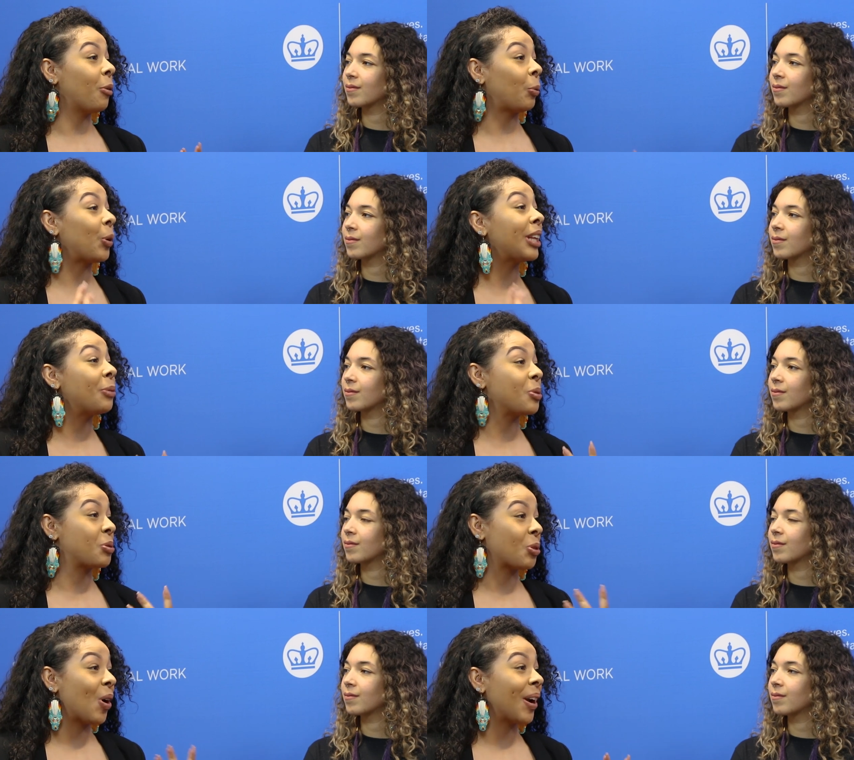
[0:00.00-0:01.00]
Speaker 1: I really was
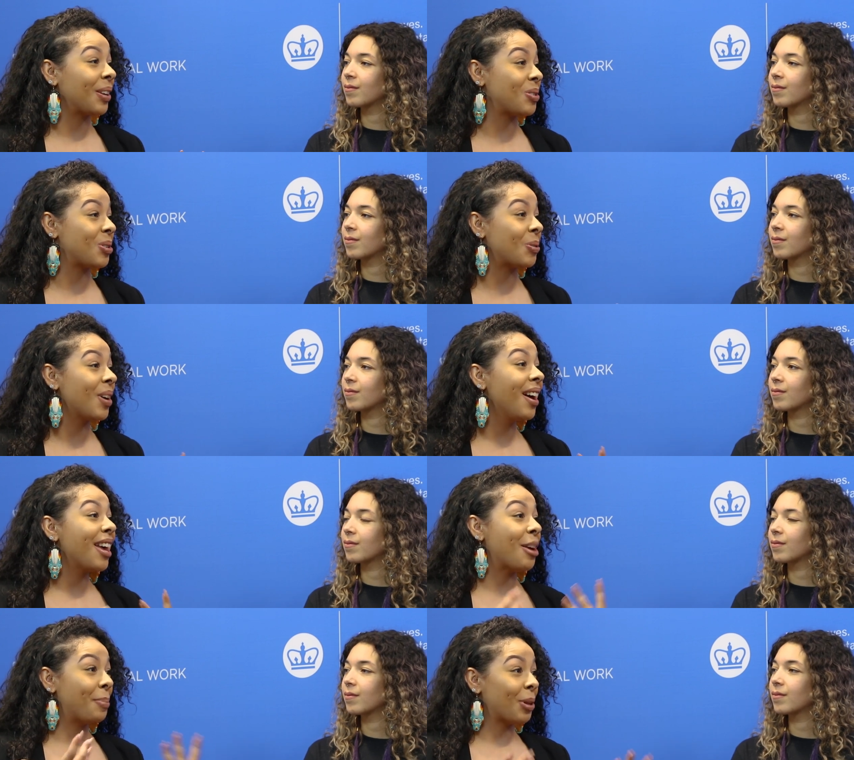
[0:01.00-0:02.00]
trying to
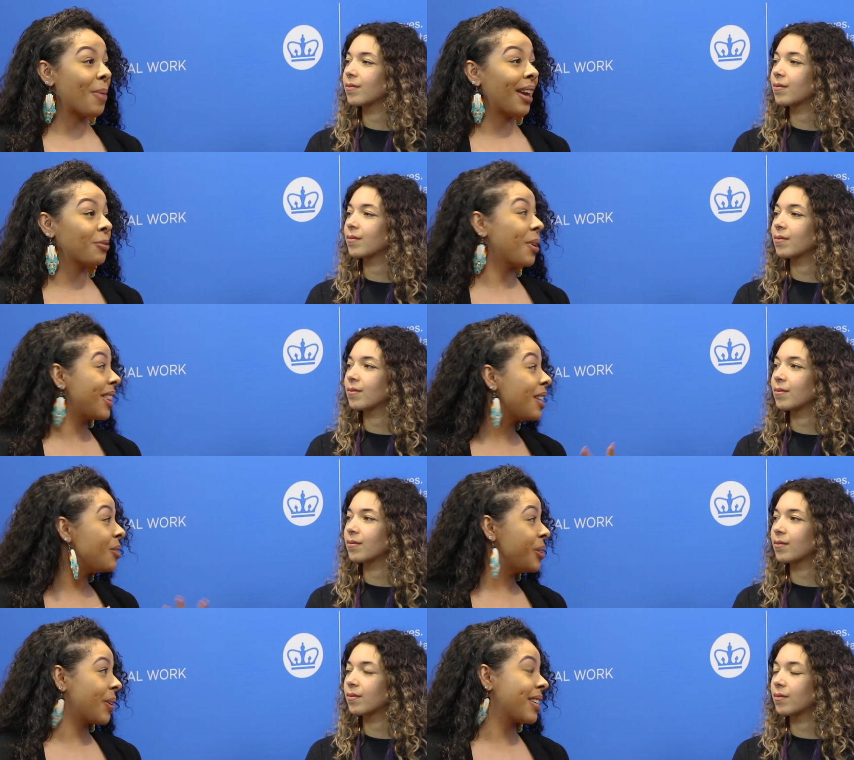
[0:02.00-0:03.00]
implement within
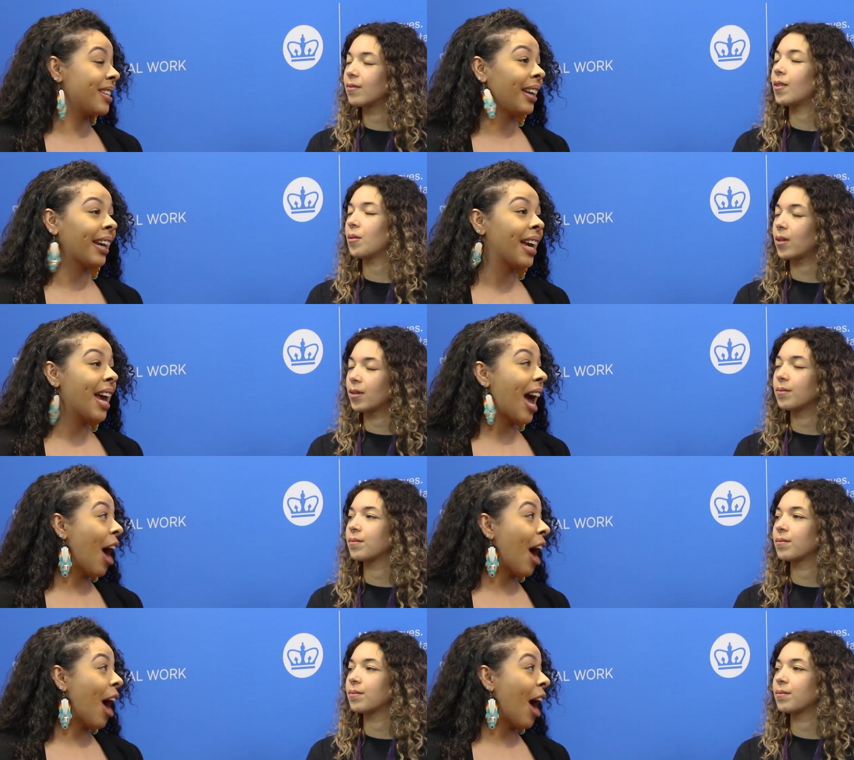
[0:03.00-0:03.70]
New York City.